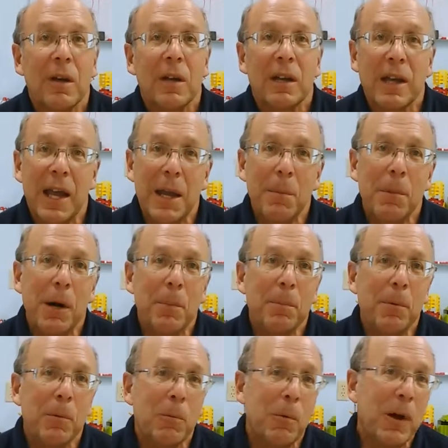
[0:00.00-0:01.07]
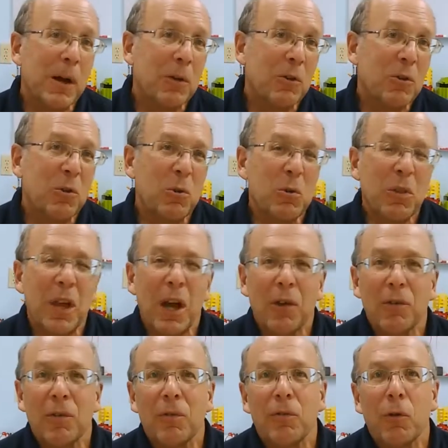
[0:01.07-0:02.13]
came up around
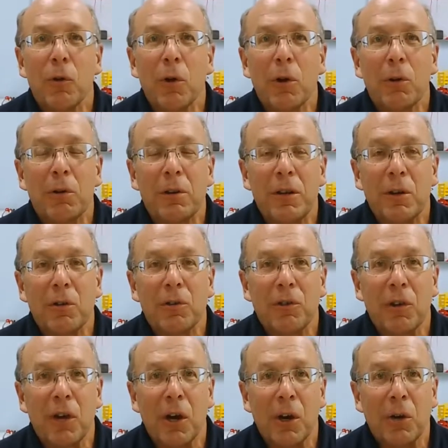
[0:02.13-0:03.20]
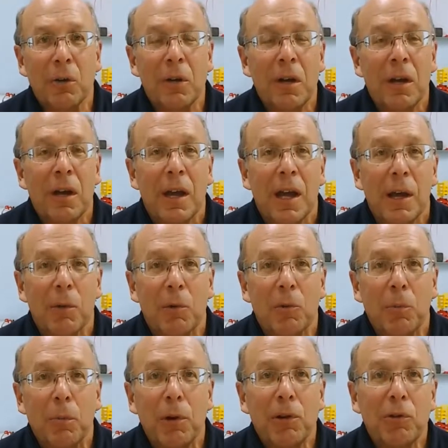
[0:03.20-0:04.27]
2,400 years ago and
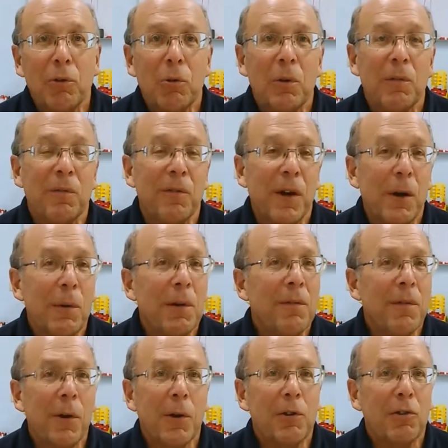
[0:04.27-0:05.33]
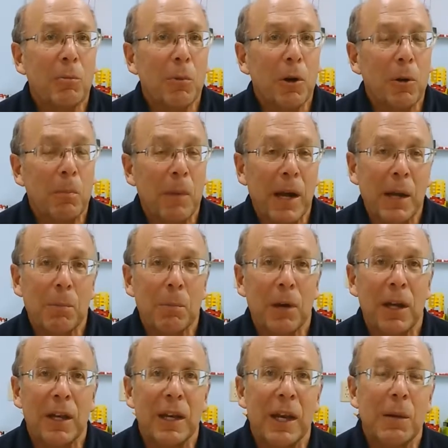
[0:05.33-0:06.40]
was put to a very, very smart man
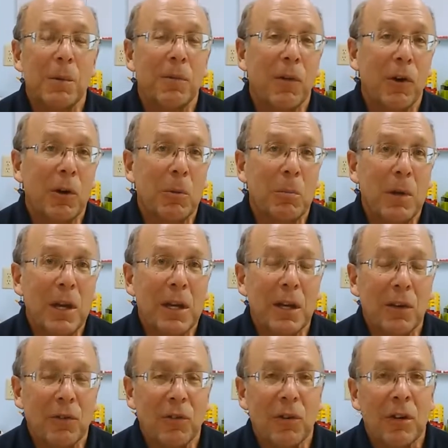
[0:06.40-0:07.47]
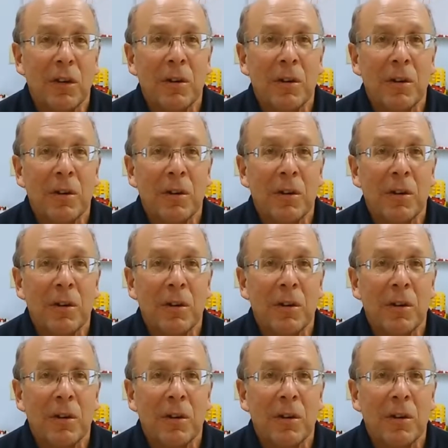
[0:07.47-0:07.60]
by the name of Archimedes.